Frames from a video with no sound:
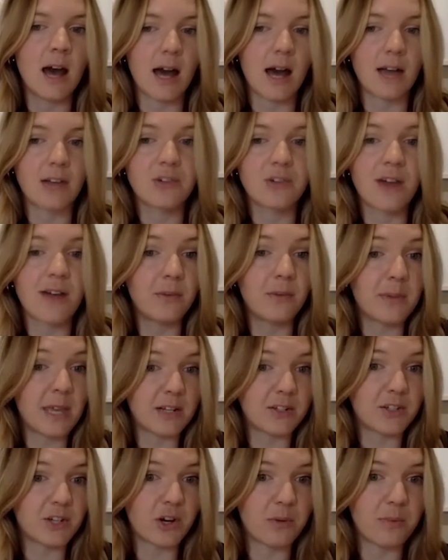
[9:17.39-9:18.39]
Travel
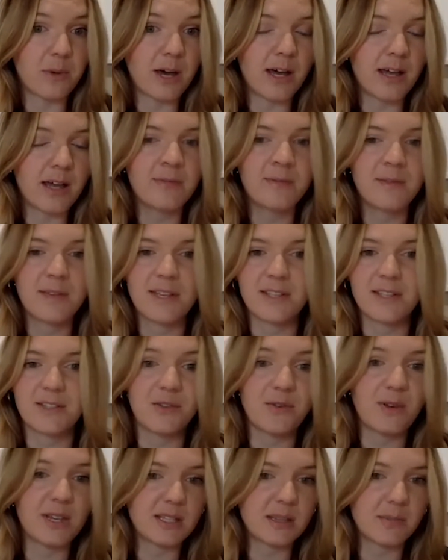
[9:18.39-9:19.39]
Manitoba is
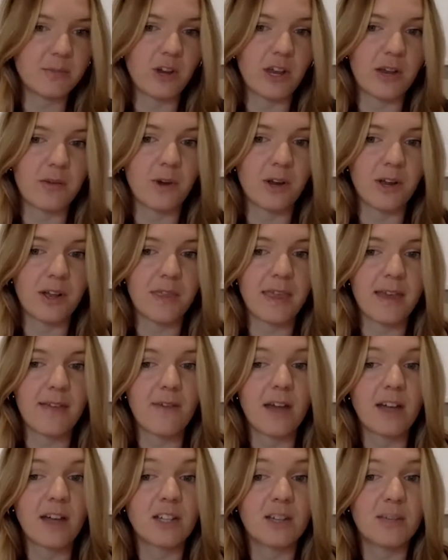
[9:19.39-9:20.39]
doing some great work. They have
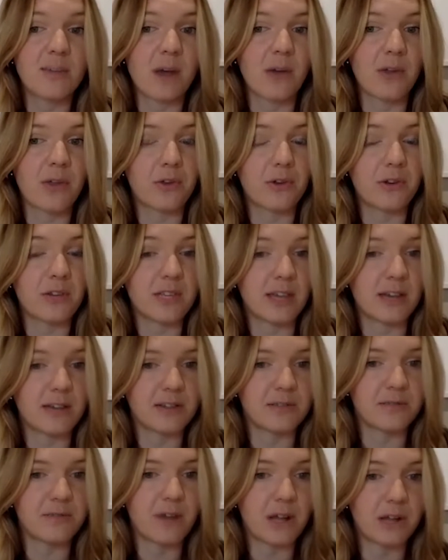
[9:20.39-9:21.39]
actually about
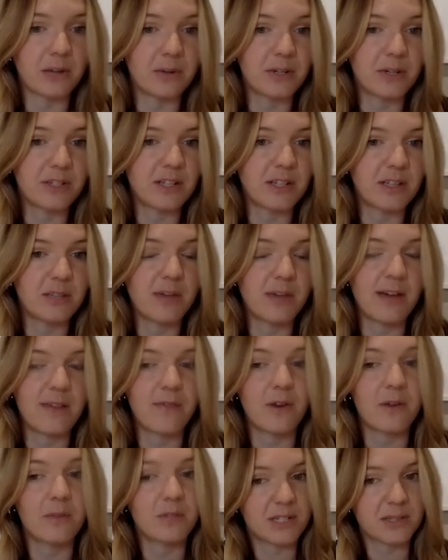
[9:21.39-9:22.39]
30,000 followers on the
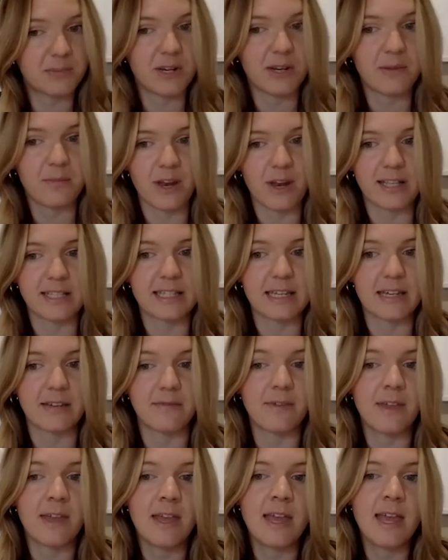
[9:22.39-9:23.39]
platform, which is pretty impressive.
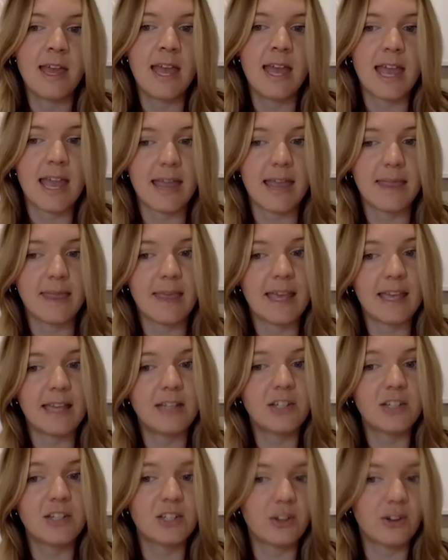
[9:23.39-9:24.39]
And they
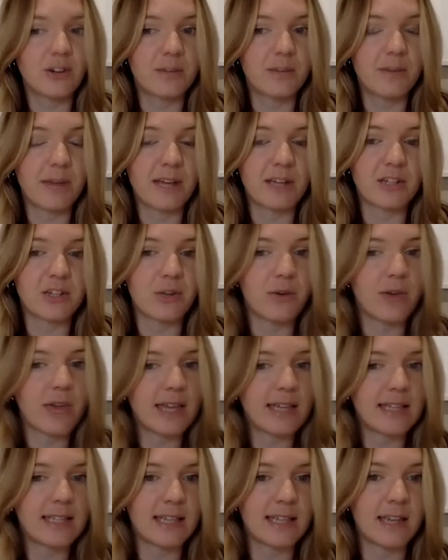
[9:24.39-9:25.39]
just started by
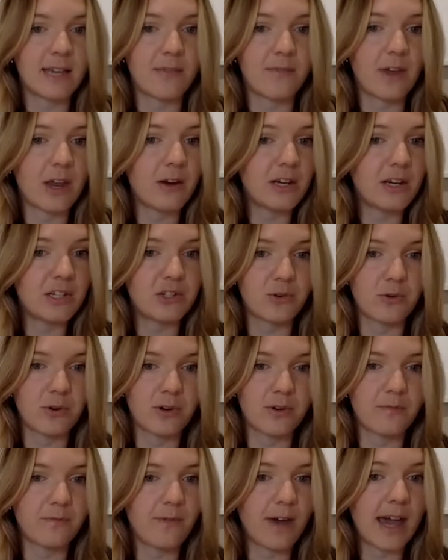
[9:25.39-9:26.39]
showcasing very
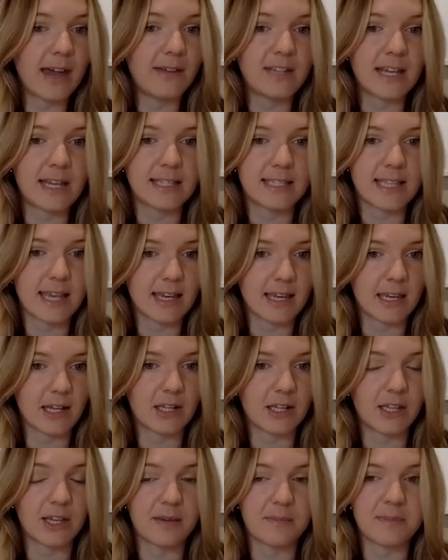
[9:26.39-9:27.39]
short 5-10 second
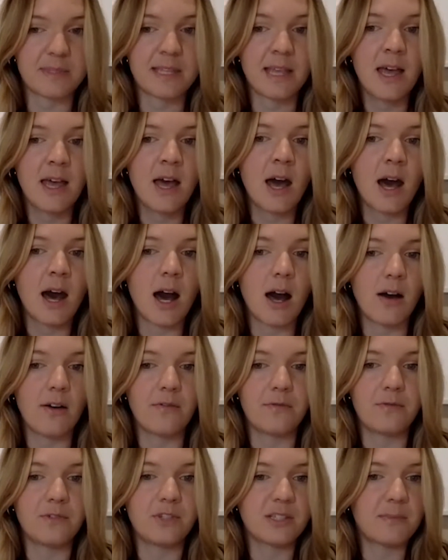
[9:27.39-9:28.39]
clips of
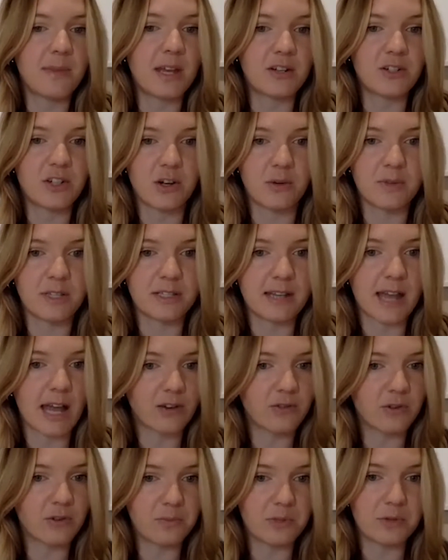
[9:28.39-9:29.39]
just Manitoba's
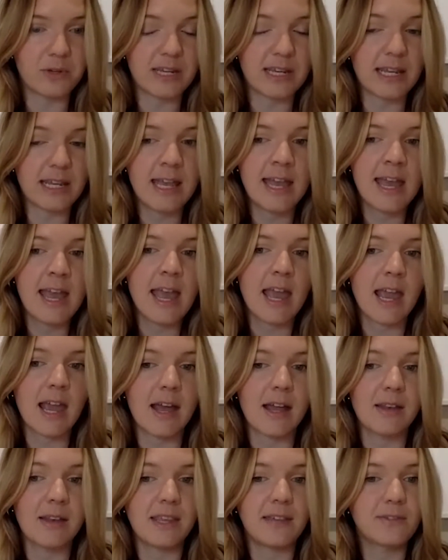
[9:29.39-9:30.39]
natural beauty.
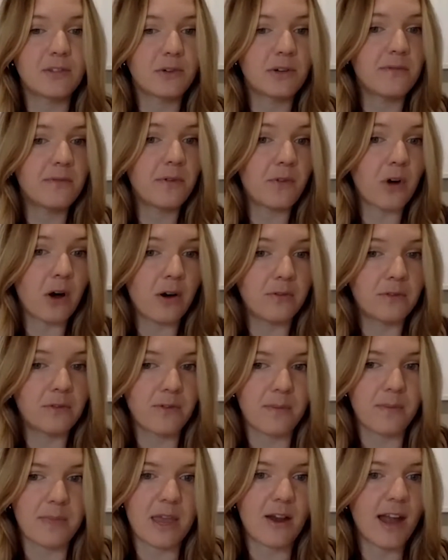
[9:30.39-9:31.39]
And they've sort of evolved
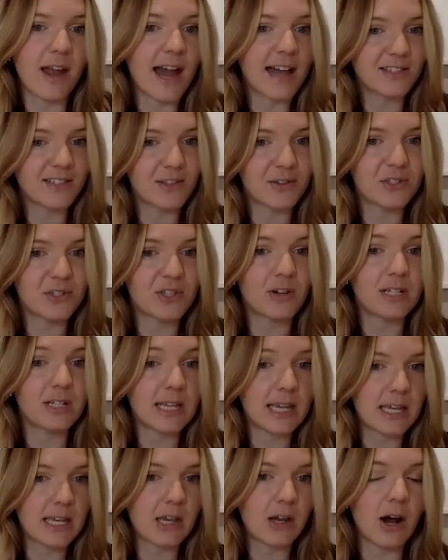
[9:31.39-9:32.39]
from there as those started
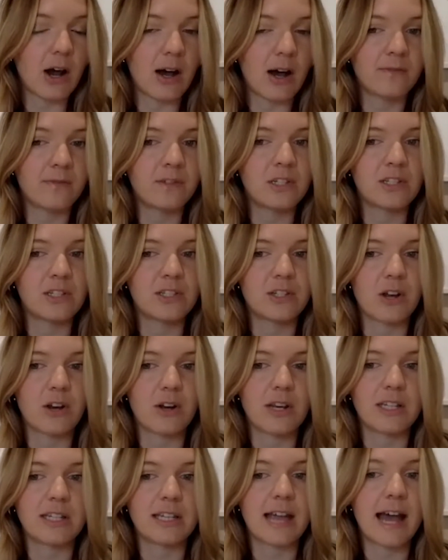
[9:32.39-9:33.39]
taking off to
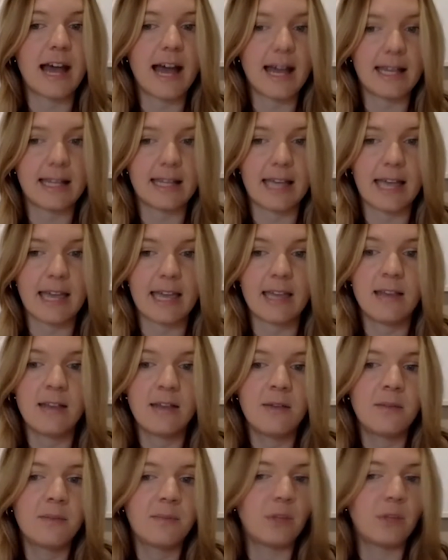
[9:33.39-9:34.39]
starting to highlight
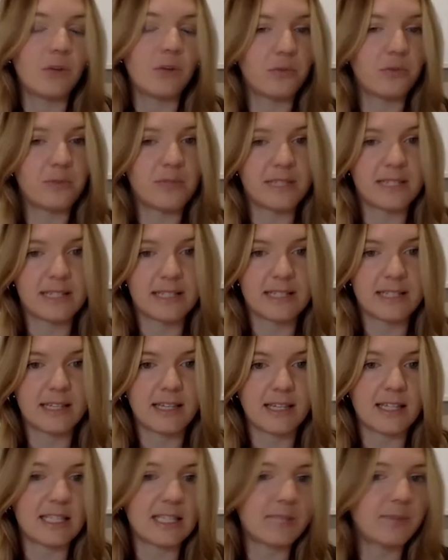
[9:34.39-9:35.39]
local
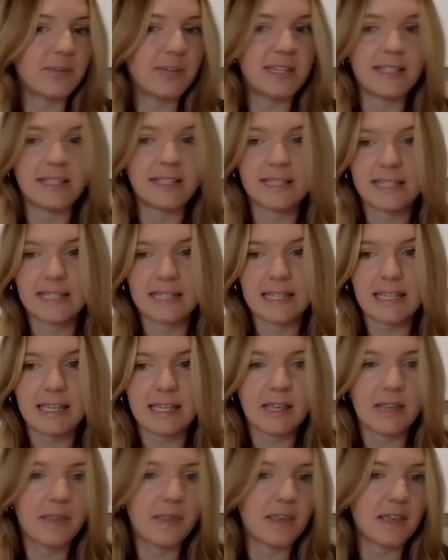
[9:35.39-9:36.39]
businesses, places to
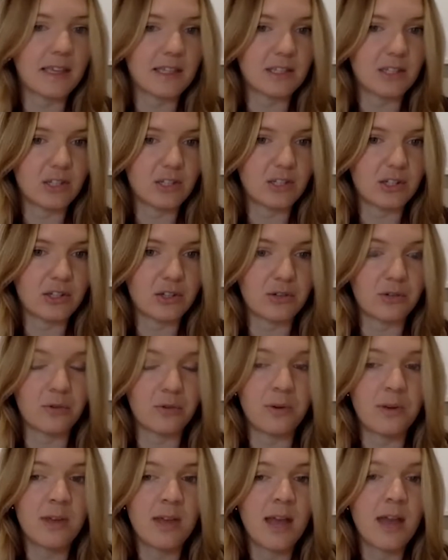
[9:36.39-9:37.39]
eat, things to do.
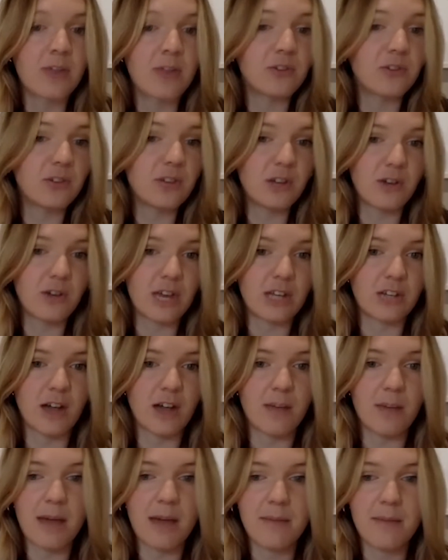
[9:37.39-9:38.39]
And they're doing a great
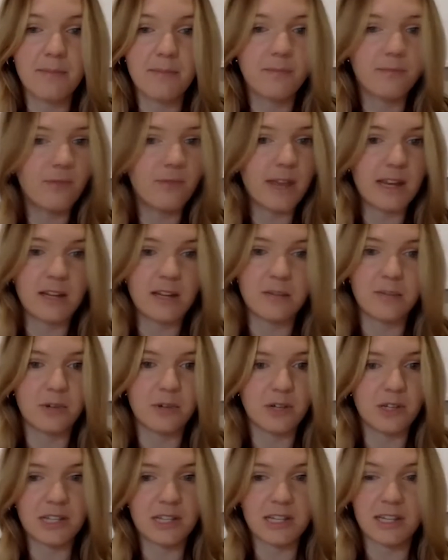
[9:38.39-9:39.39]
job. I'm ready to book
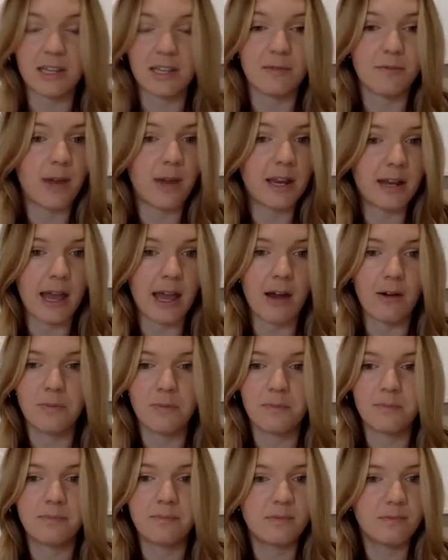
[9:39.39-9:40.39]
a ticket right now
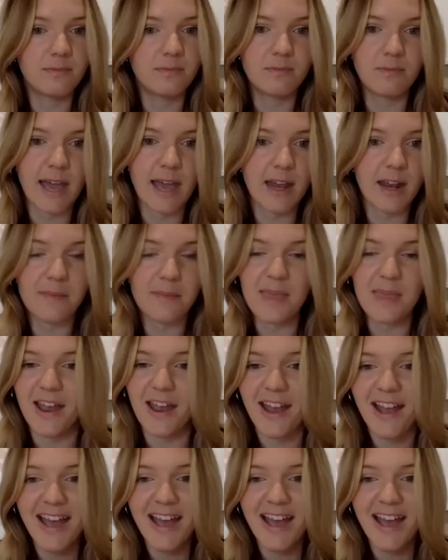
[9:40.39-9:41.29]
up there.